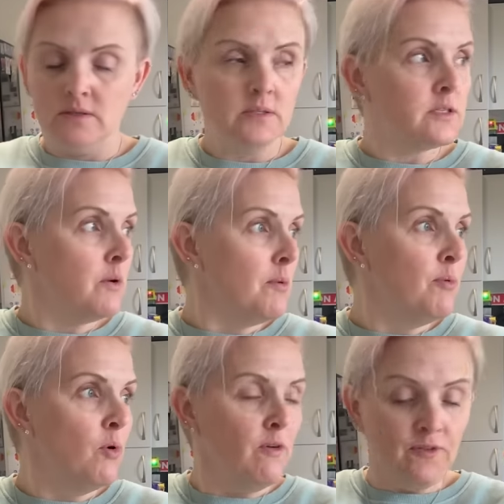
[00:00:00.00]
So I
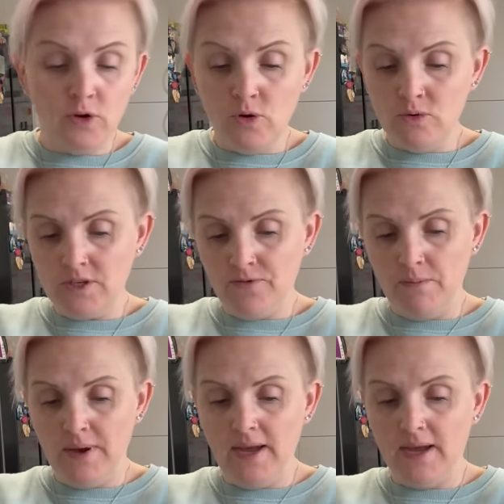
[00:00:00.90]
bought a few
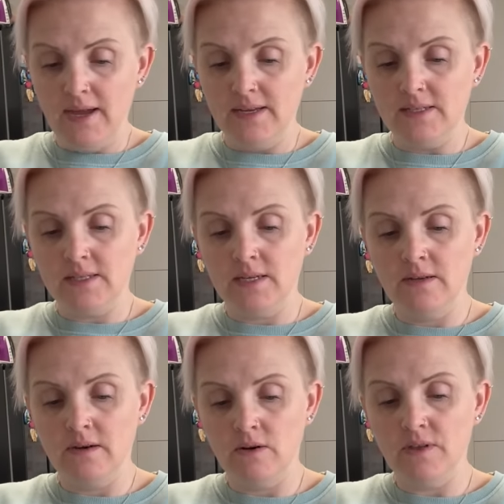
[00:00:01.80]
different pairs.
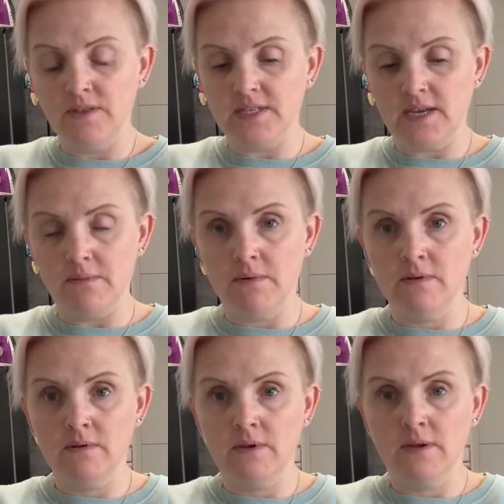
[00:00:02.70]
Oh, they're the same.
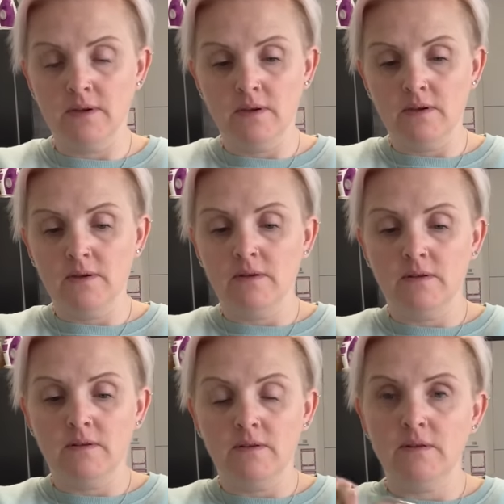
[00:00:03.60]

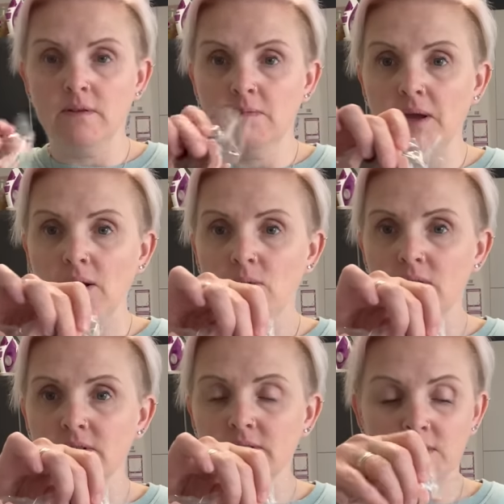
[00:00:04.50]
The pink
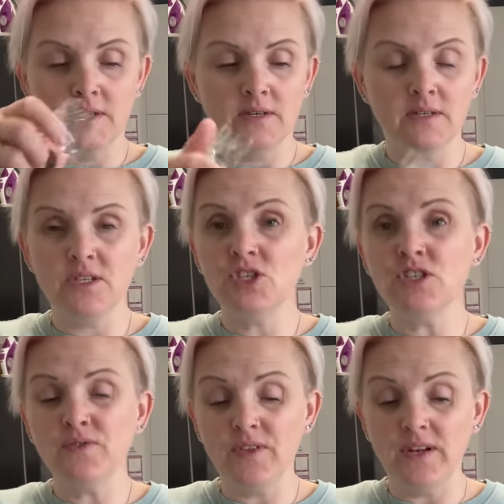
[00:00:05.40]
ones. So
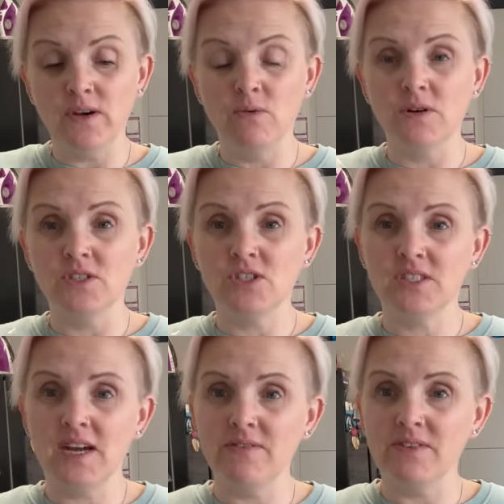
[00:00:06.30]
just for the little ones, just
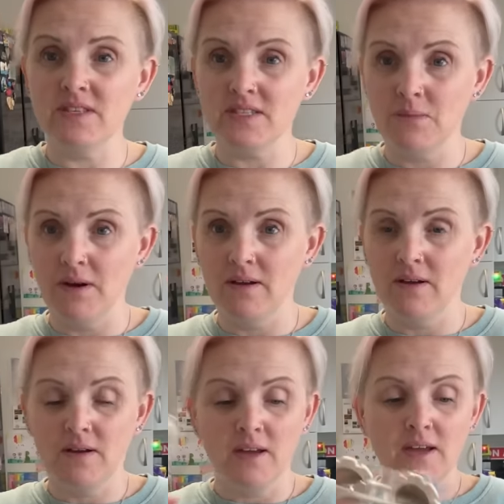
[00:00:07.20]
to have in the summer.
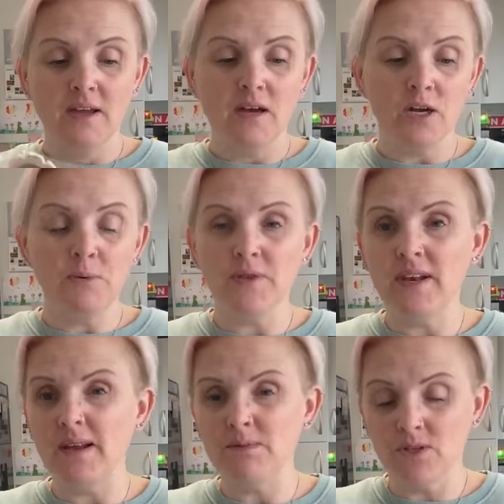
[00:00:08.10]
I'm going to put their
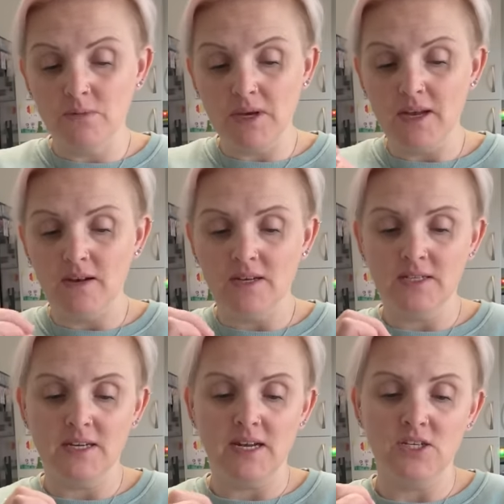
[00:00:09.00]
names on them again like I
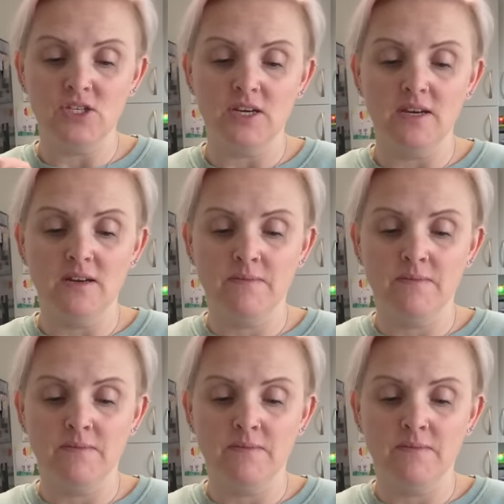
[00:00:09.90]
did last year.